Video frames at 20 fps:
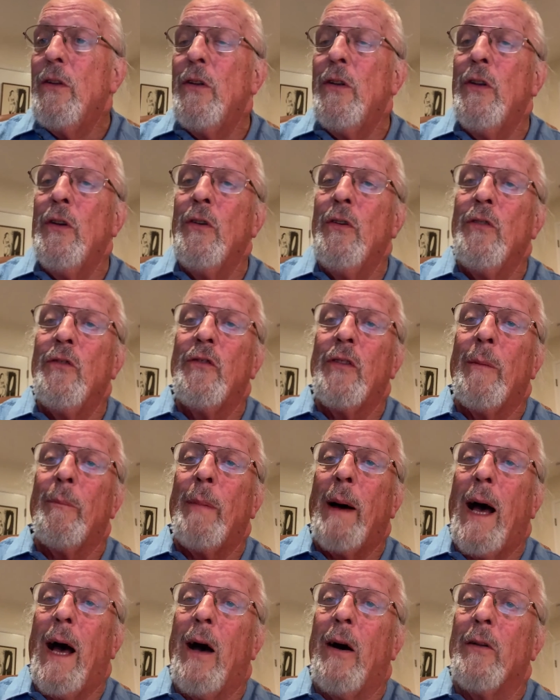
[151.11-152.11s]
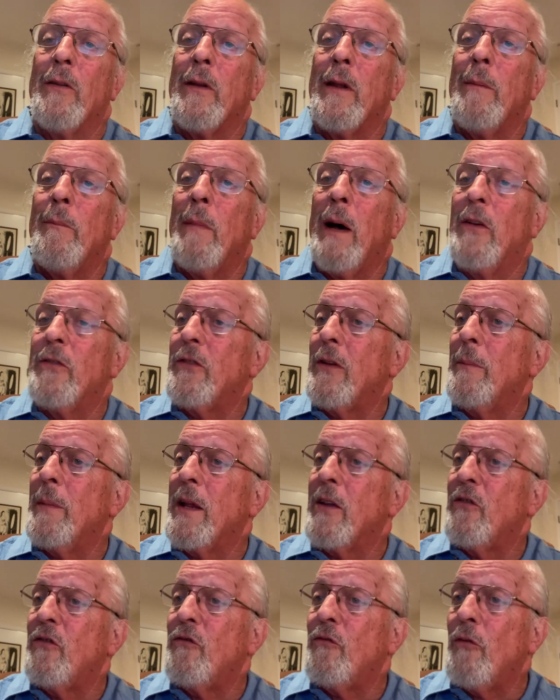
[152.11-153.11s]
news about
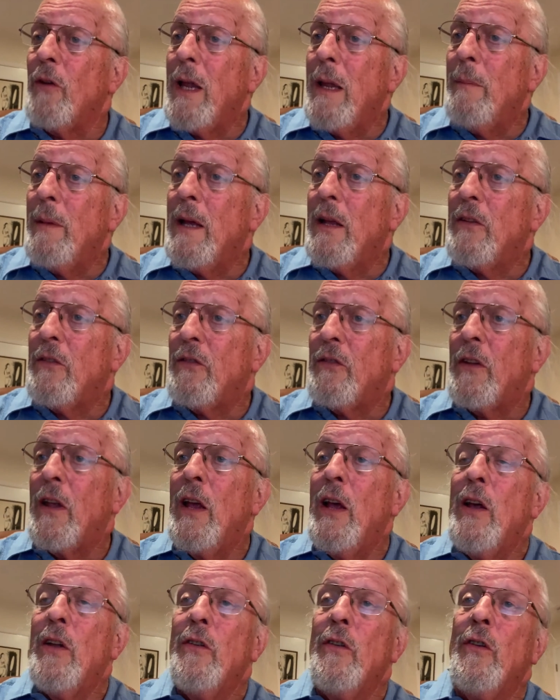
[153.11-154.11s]
Muslim extremists,